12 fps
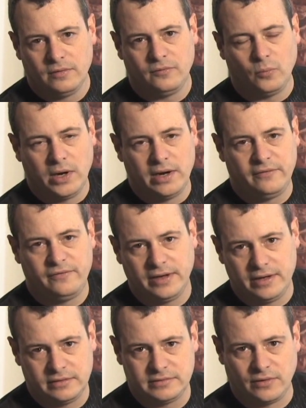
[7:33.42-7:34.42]
weird
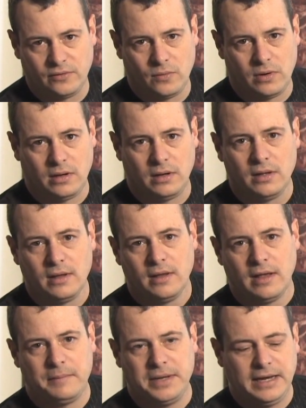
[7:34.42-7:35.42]
figures on the wall.
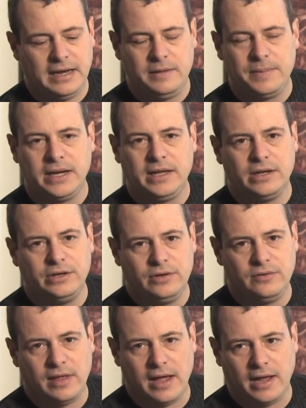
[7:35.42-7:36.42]
I mean, anybody can
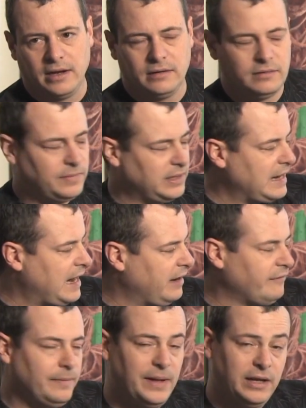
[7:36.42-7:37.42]
do that, but not
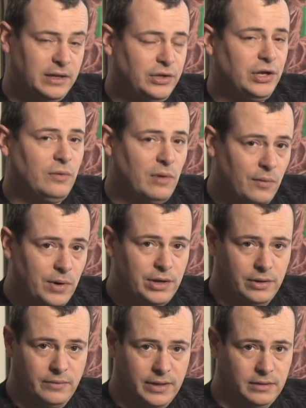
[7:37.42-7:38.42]
everybody can do what
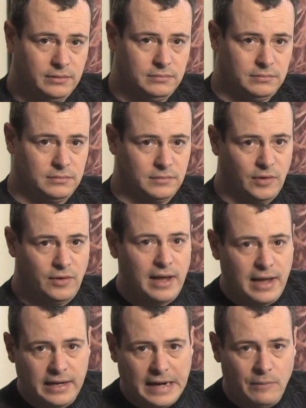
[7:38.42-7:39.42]
we're doing.
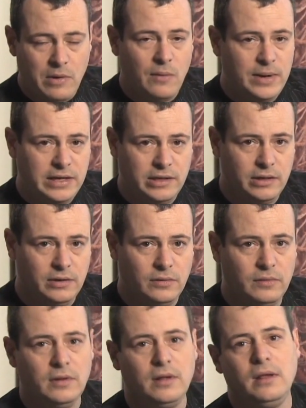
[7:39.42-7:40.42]
Okay, now what we
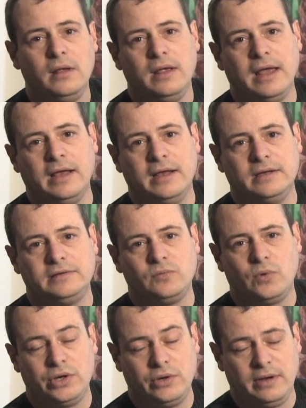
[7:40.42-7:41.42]
do is
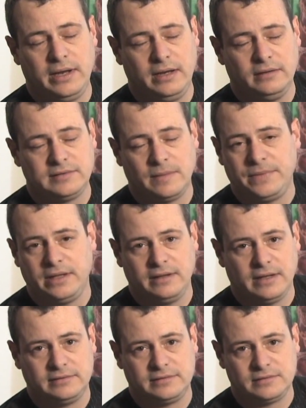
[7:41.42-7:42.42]
we're doing something
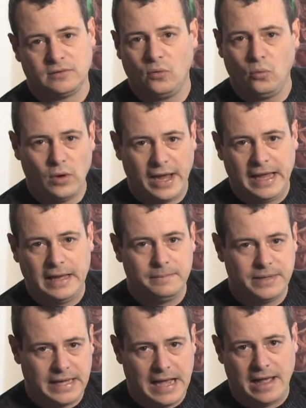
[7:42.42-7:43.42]
that's way
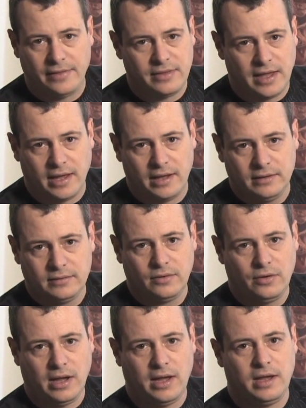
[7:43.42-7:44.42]
beyond that.
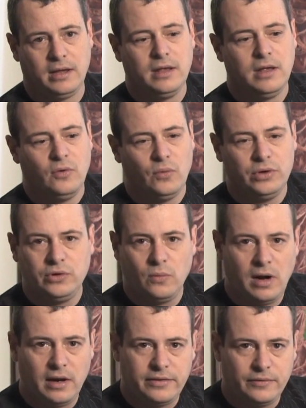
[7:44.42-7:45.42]
Okay, when you
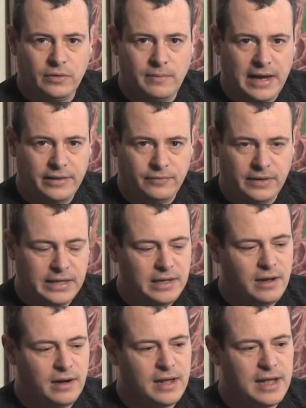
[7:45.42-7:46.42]
walk through my
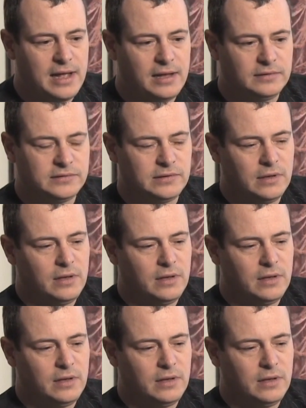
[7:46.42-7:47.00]
3D haunted house,